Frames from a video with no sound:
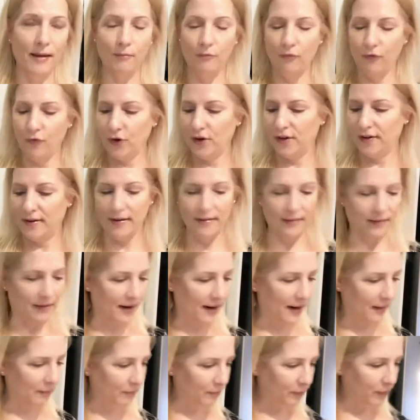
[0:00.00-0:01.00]
for
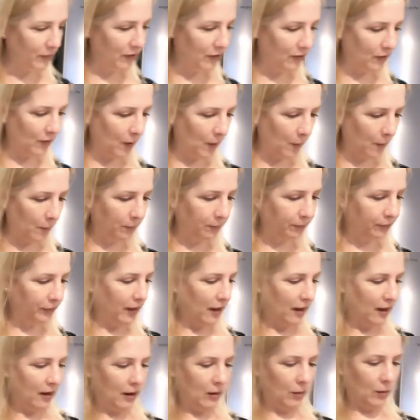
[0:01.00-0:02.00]
seasoning. So
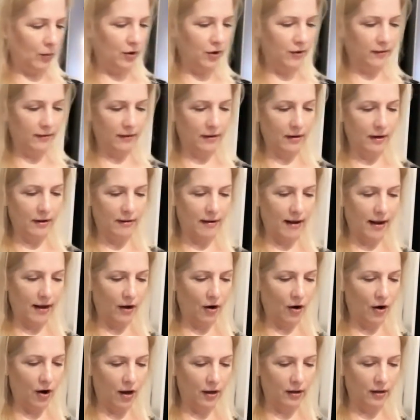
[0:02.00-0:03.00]
we're just gonna take
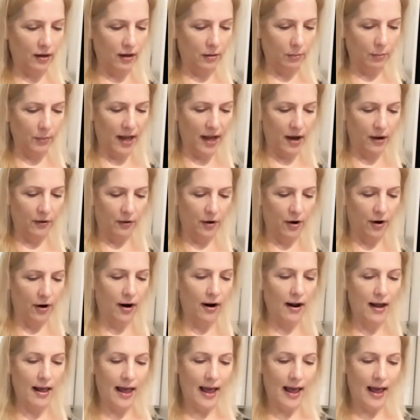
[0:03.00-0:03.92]
our onion powder,